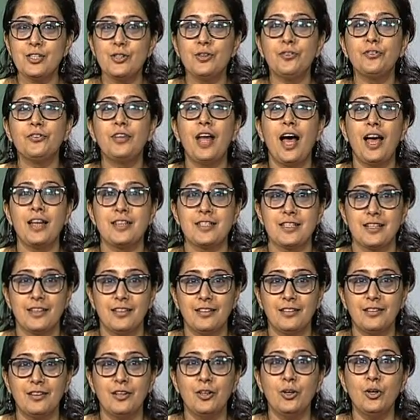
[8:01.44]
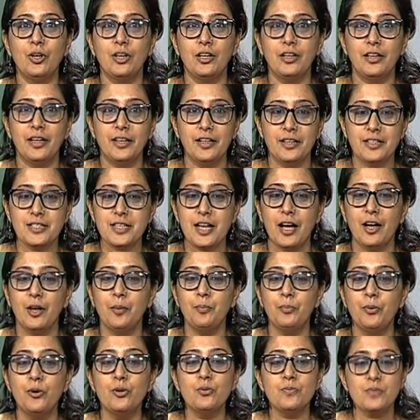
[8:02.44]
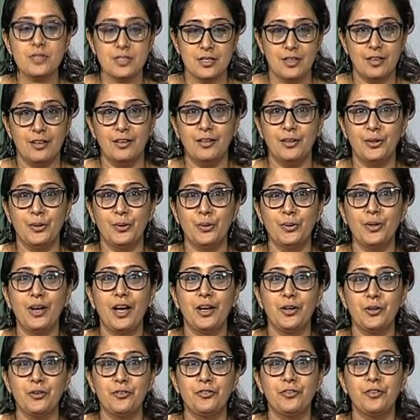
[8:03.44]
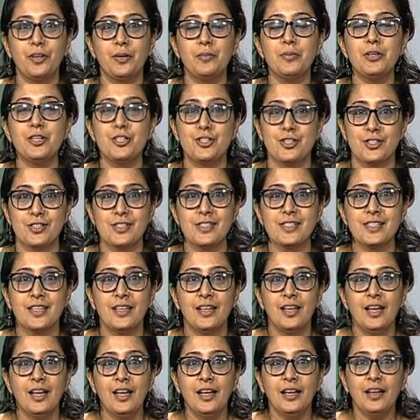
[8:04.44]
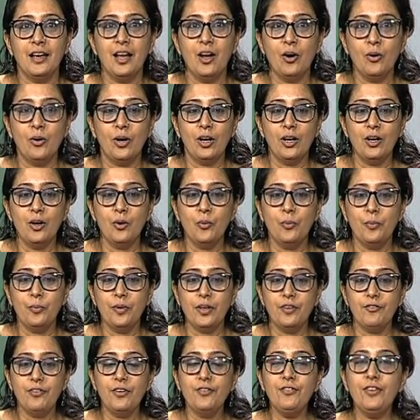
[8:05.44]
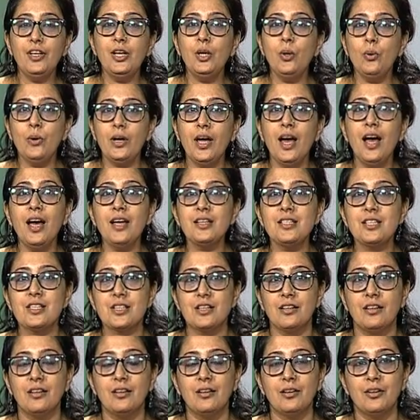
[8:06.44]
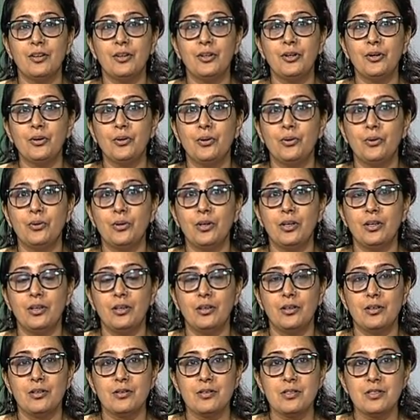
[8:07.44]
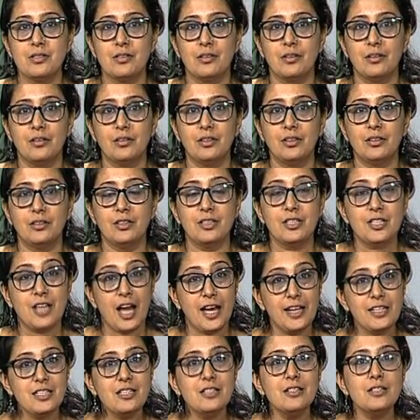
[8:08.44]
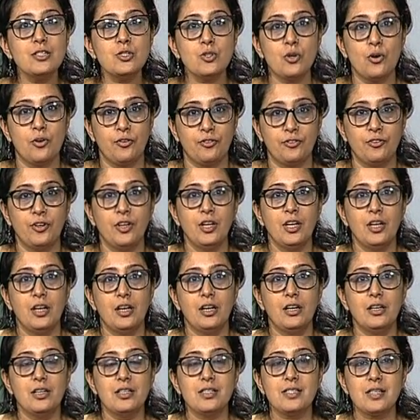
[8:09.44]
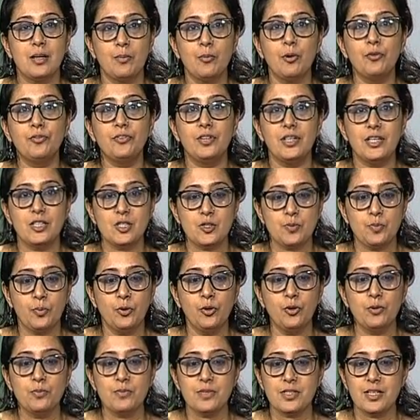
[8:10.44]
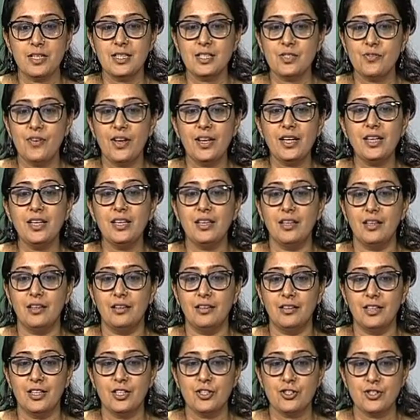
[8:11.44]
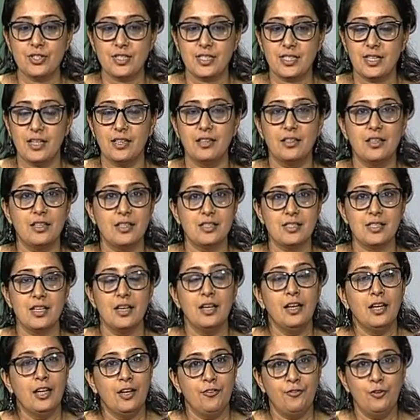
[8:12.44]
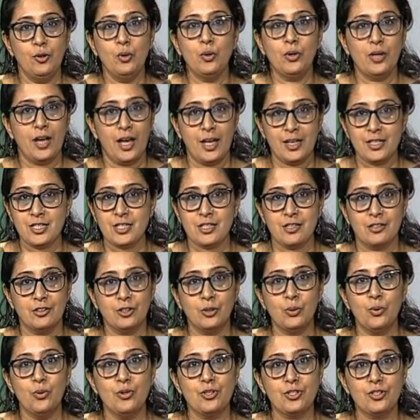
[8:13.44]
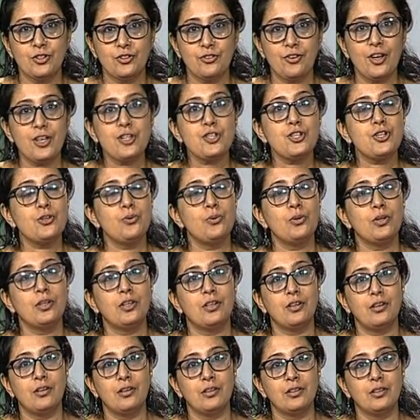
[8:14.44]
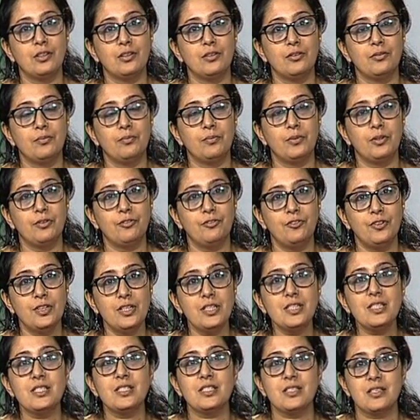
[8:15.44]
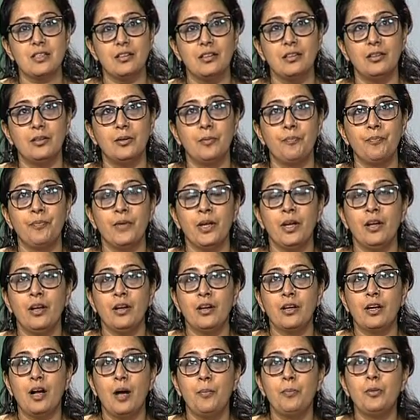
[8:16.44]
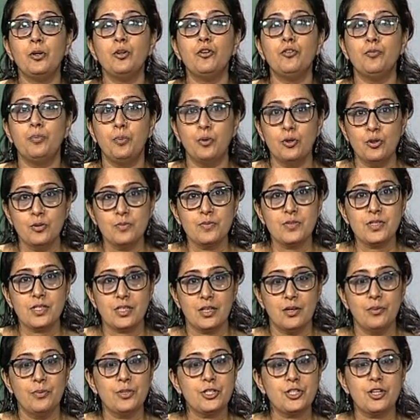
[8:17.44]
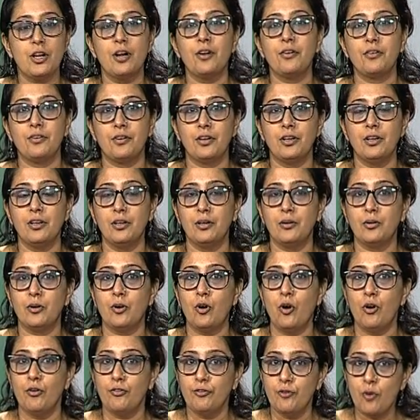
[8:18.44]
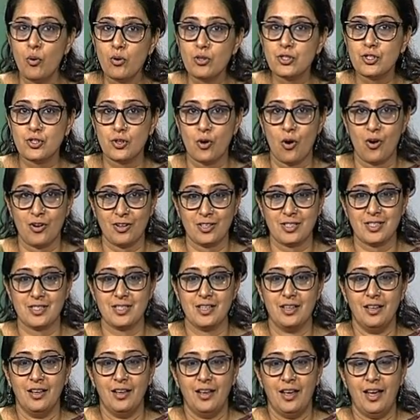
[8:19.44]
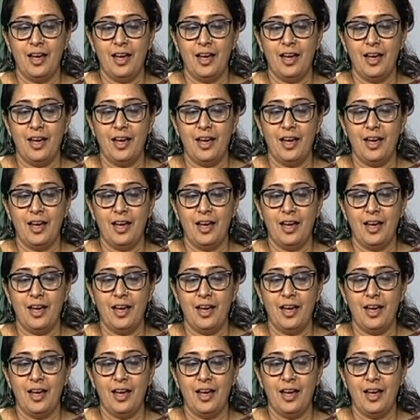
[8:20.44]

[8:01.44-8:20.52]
instead of that, an entire poem, you know, kind of emerges. Now, when we look at, you know, the, the titles of uh, some of these poems. It's very uh, interesting. These, if you look at uh, the Golden Threshold, the the first um, couple of poems which are called folk songs,